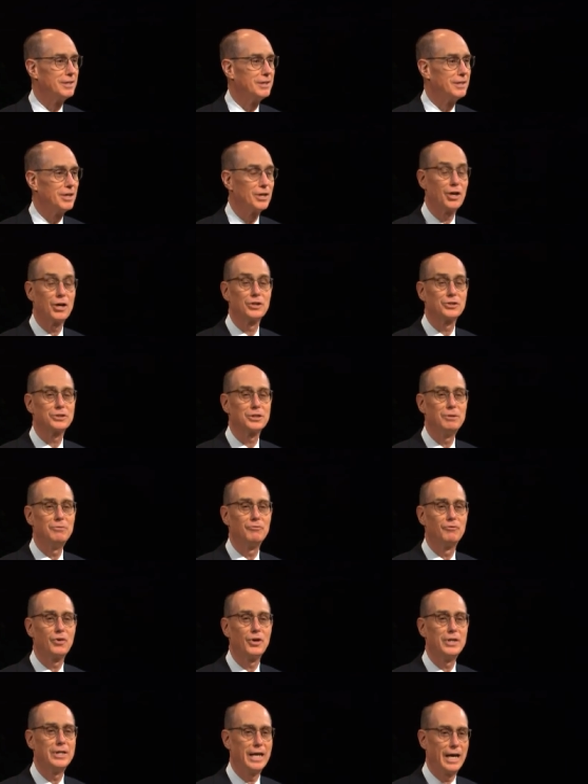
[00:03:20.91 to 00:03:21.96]
It all seemed
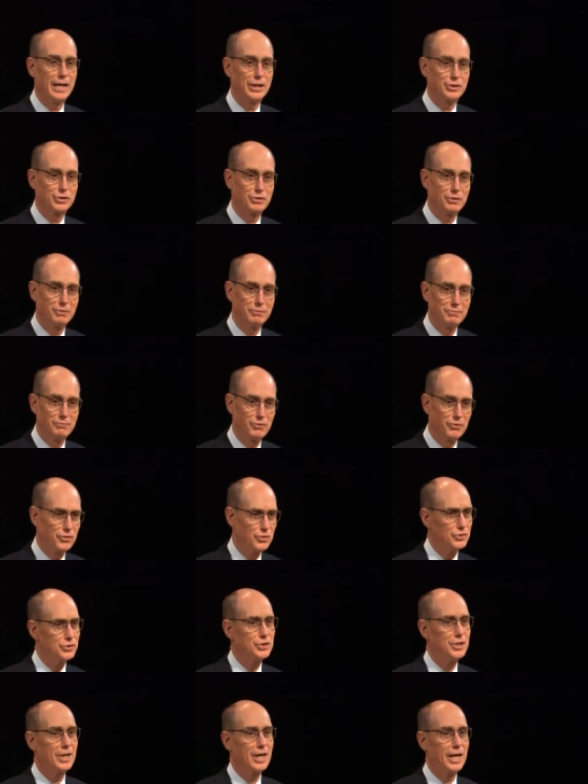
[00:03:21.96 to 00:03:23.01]
very natural.
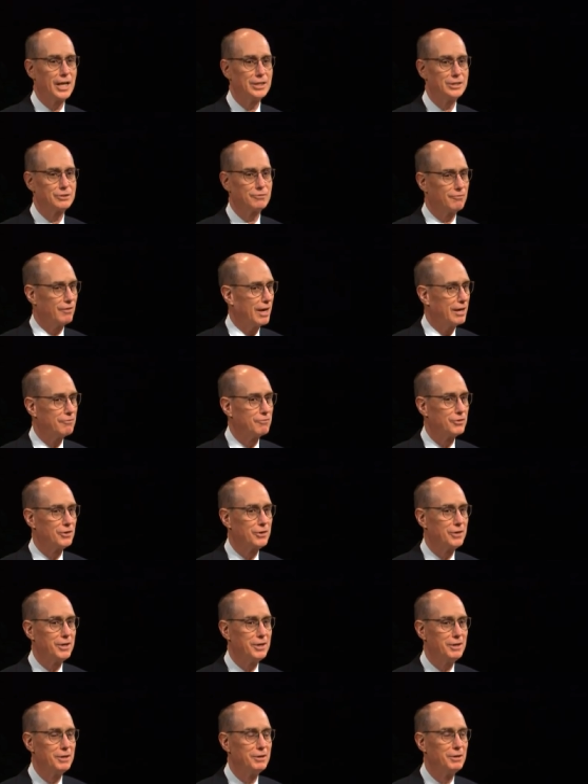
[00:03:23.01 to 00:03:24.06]
Thursday nights,
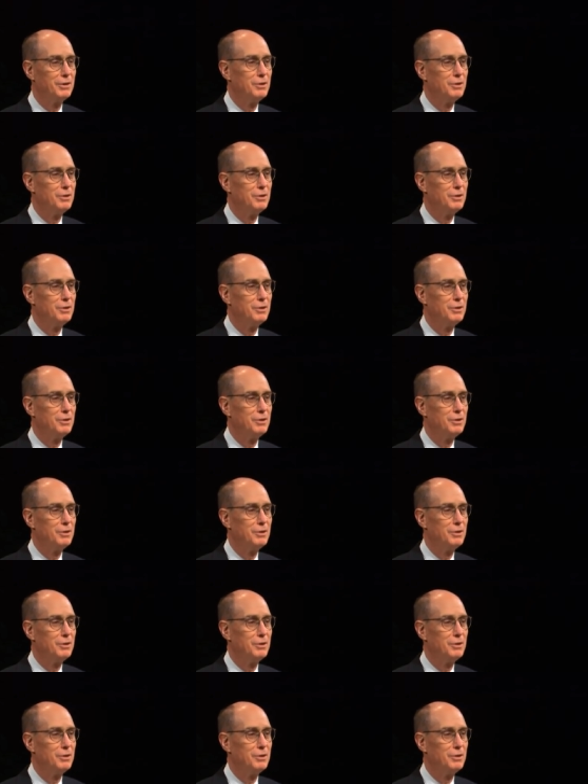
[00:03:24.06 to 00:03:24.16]
5:30,